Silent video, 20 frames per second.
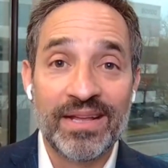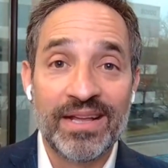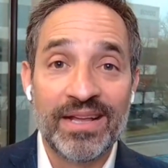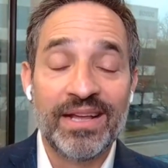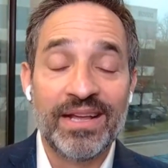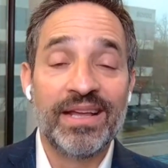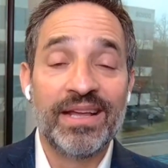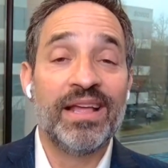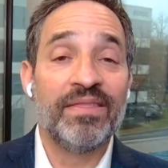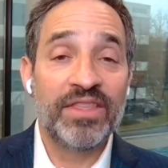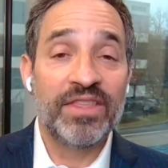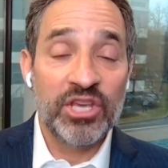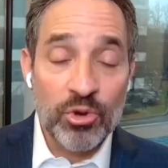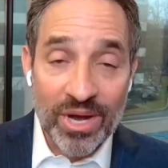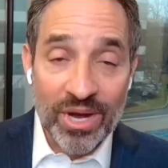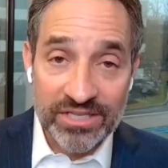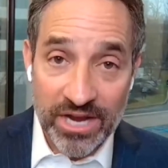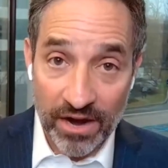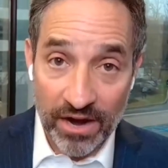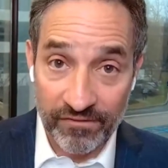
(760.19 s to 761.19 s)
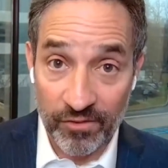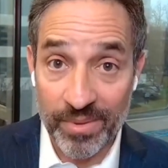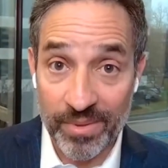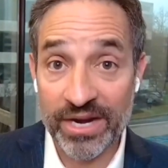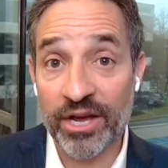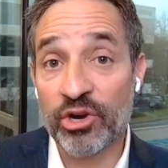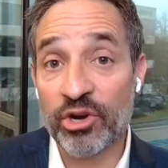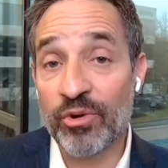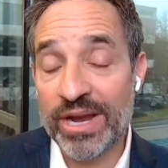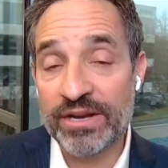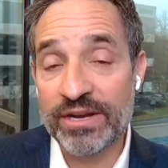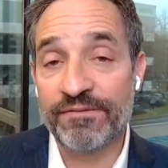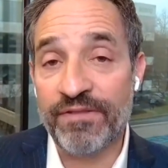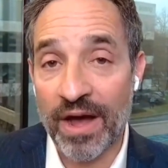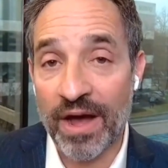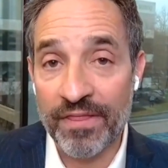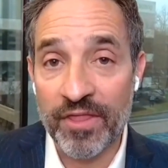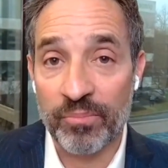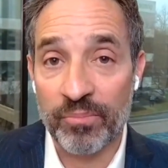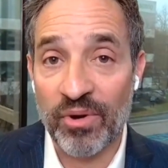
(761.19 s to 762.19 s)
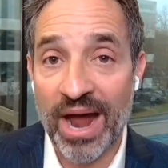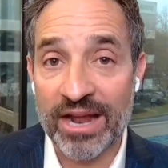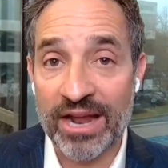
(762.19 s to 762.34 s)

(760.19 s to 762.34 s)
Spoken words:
The US government agreed to fund the project,